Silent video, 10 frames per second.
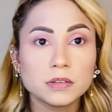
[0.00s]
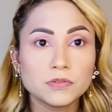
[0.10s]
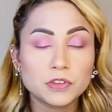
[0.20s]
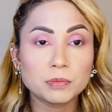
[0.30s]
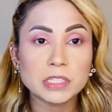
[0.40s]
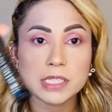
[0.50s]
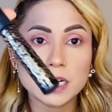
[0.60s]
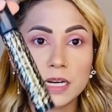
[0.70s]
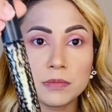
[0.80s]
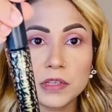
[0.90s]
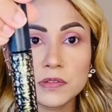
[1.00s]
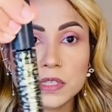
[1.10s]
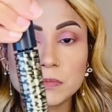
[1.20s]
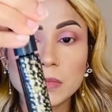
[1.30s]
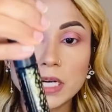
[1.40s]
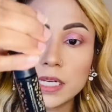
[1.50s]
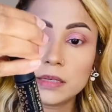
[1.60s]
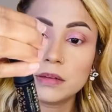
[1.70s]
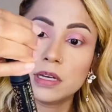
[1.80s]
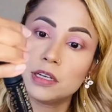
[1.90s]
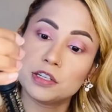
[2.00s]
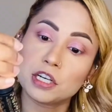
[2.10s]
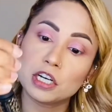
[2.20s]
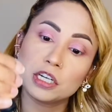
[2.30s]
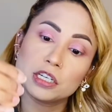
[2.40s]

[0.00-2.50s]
for mascara, I'm using my Tarte